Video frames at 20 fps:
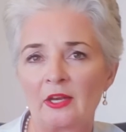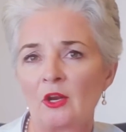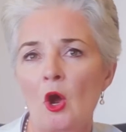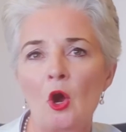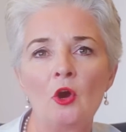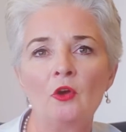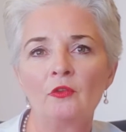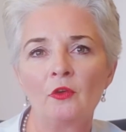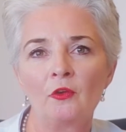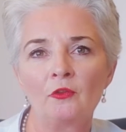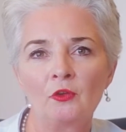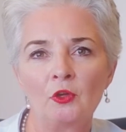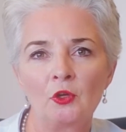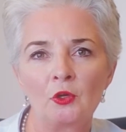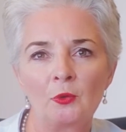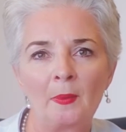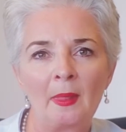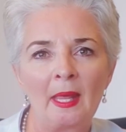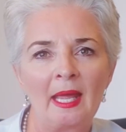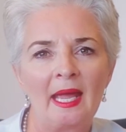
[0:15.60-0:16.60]
an
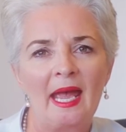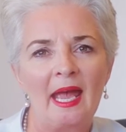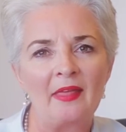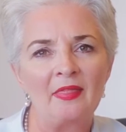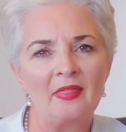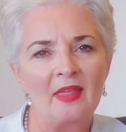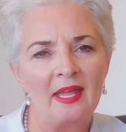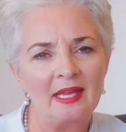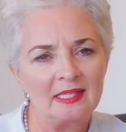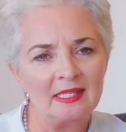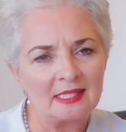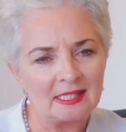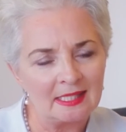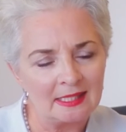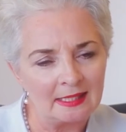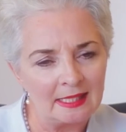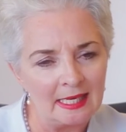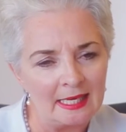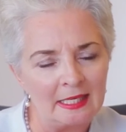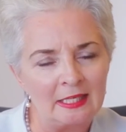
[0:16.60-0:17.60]
overview, and that's
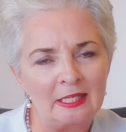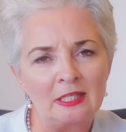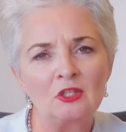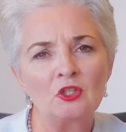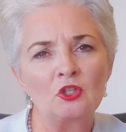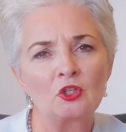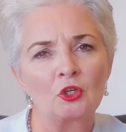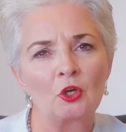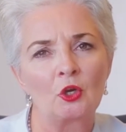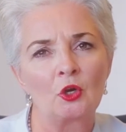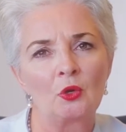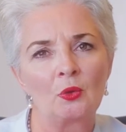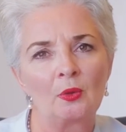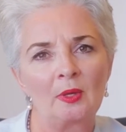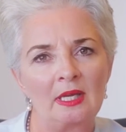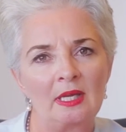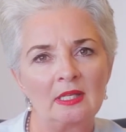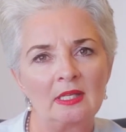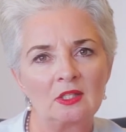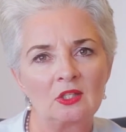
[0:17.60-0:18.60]
an intro
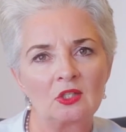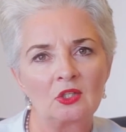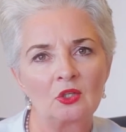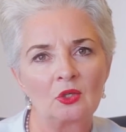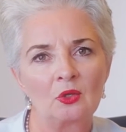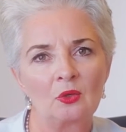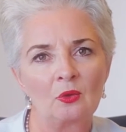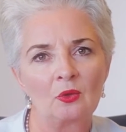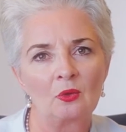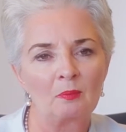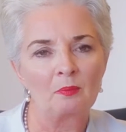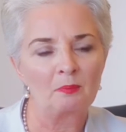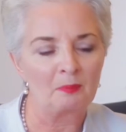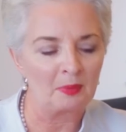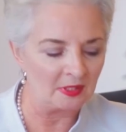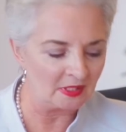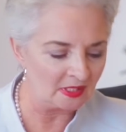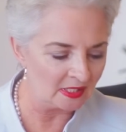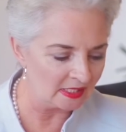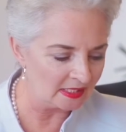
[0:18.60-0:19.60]
into
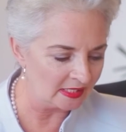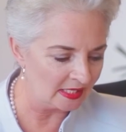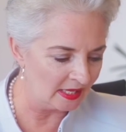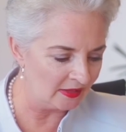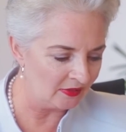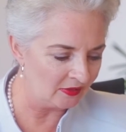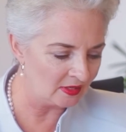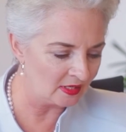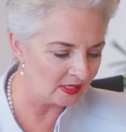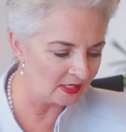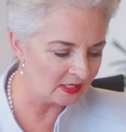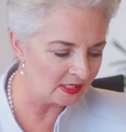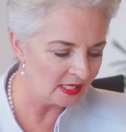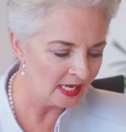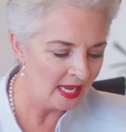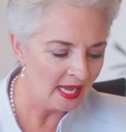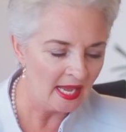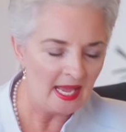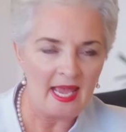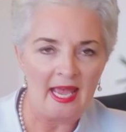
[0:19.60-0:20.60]
business ethics
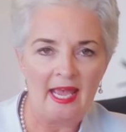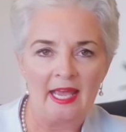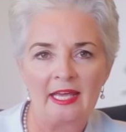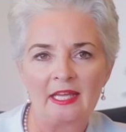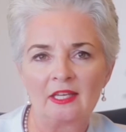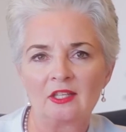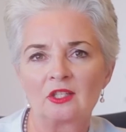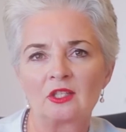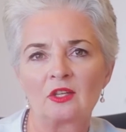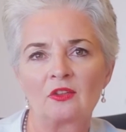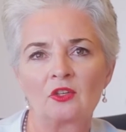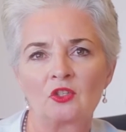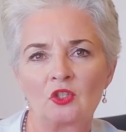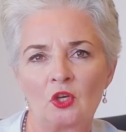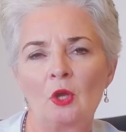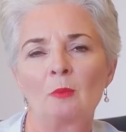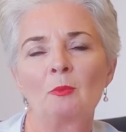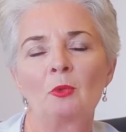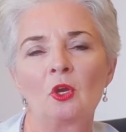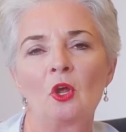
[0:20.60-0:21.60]
and the
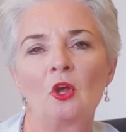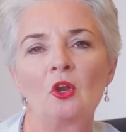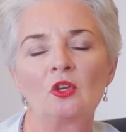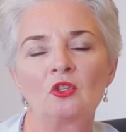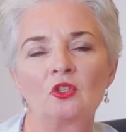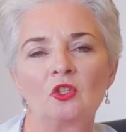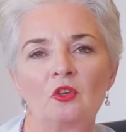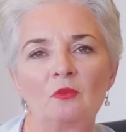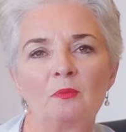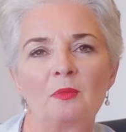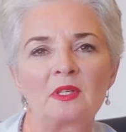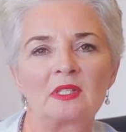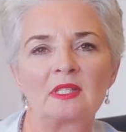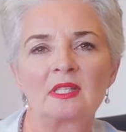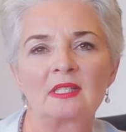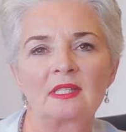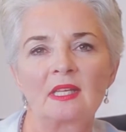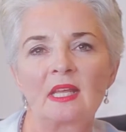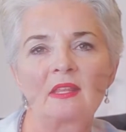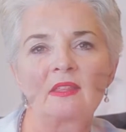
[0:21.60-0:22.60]
terminology of
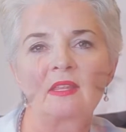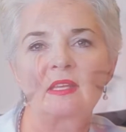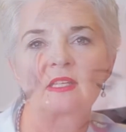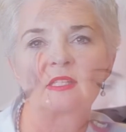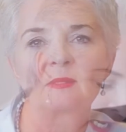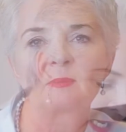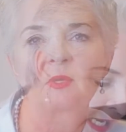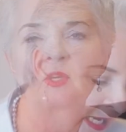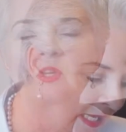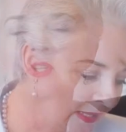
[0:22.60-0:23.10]
business ethics.